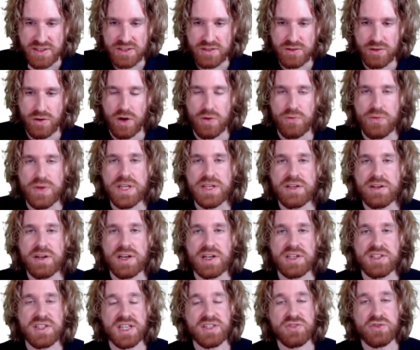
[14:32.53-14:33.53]
So our recall
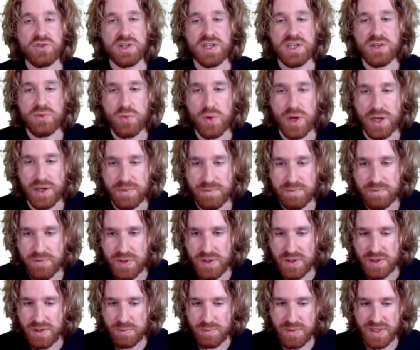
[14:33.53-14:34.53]
is actually 1,
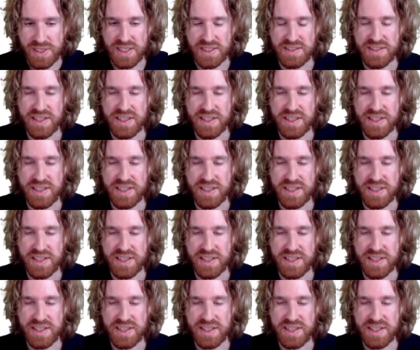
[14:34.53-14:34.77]
meaning